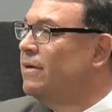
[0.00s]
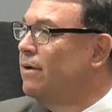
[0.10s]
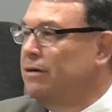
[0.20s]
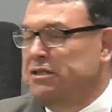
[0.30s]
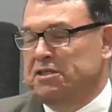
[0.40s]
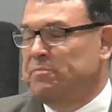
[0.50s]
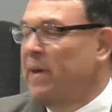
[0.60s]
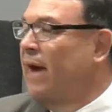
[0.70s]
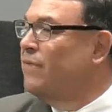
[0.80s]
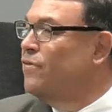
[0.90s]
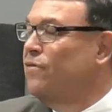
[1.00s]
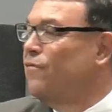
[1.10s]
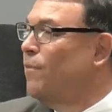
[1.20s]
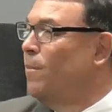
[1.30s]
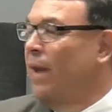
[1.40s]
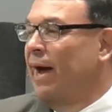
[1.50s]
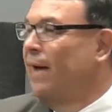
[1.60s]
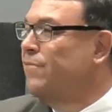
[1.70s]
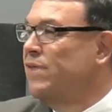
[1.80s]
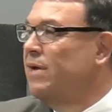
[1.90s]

or just passing from life